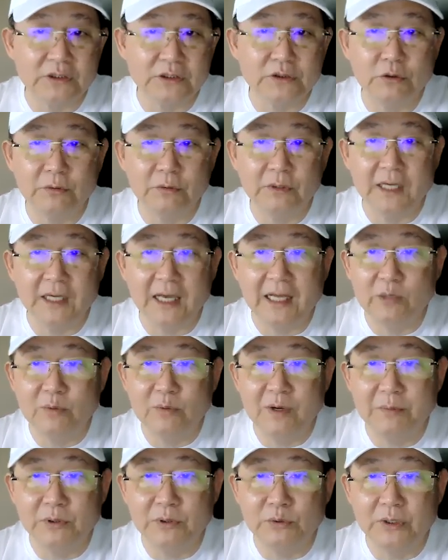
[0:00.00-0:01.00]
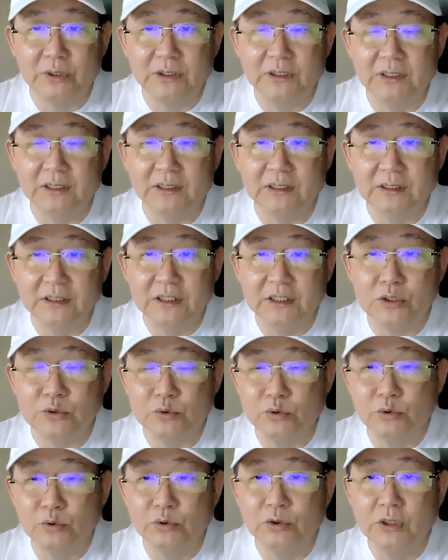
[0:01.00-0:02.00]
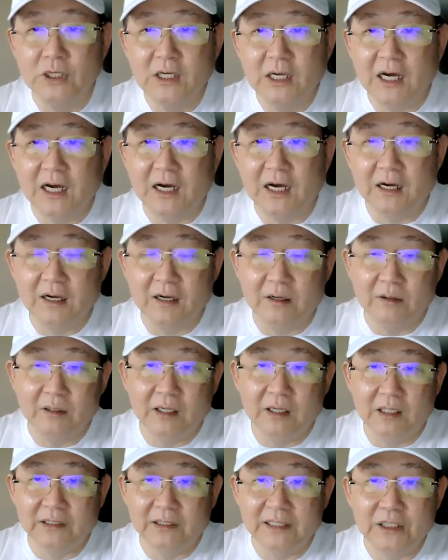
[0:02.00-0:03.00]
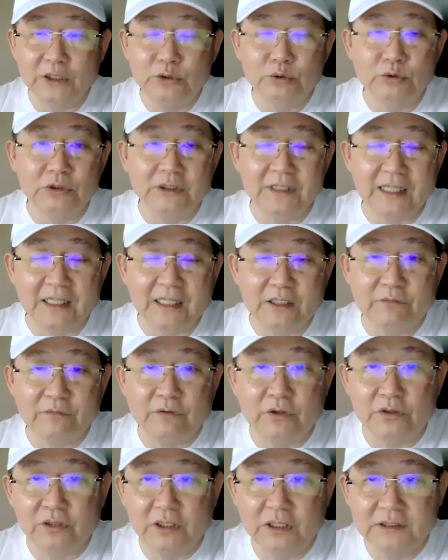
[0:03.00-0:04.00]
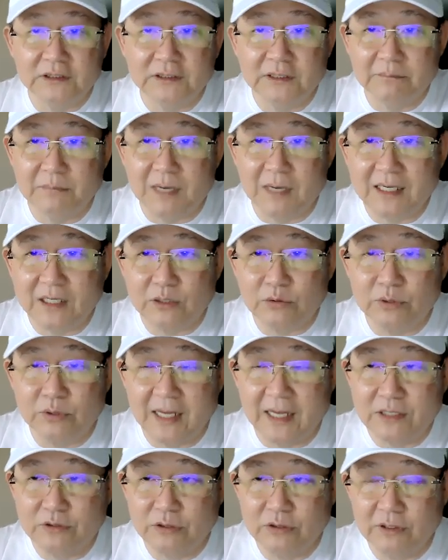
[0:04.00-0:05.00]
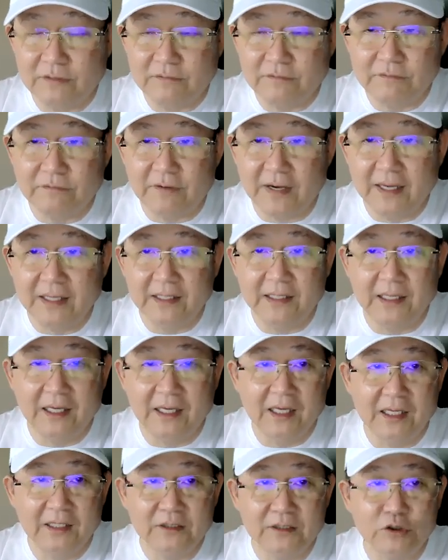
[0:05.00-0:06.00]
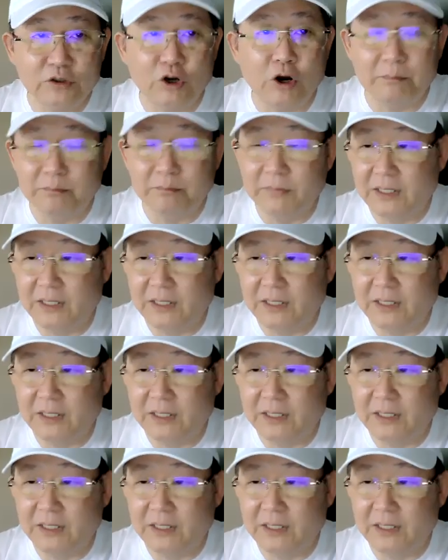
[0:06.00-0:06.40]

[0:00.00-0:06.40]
So anywhere between these two, $92 to $94, market could actually find a top.